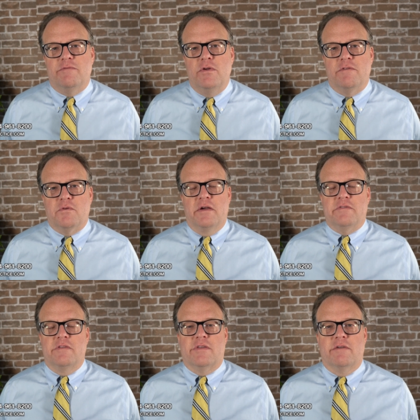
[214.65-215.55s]
If you have
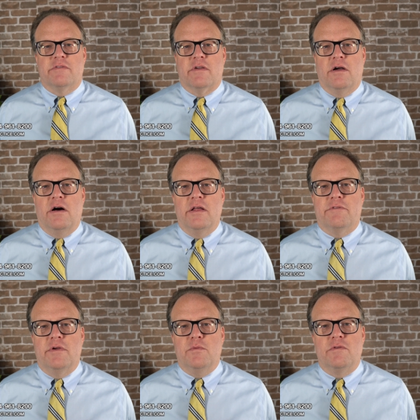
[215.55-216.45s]
questions, give us a call
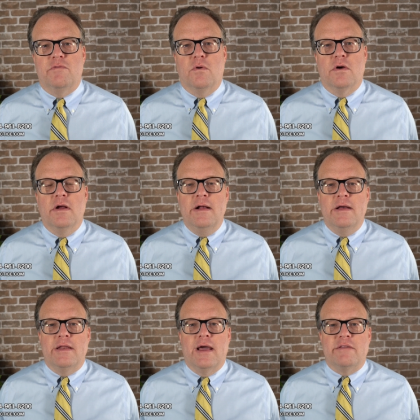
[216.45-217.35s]
at three one four,
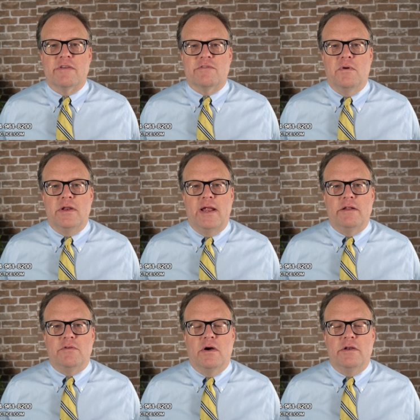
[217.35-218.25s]
nine six one,
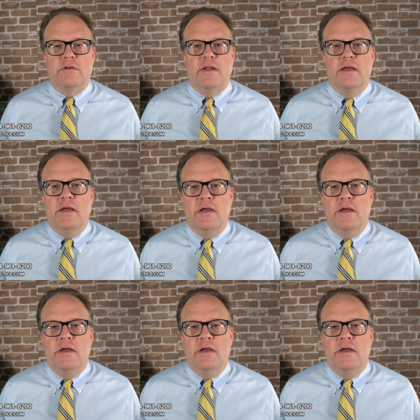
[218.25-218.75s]
eight two zero zero.